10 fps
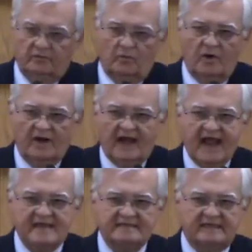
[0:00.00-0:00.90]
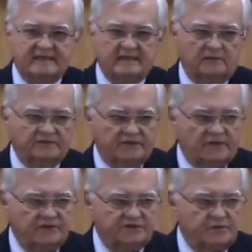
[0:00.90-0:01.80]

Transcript: where it has unknown tongues,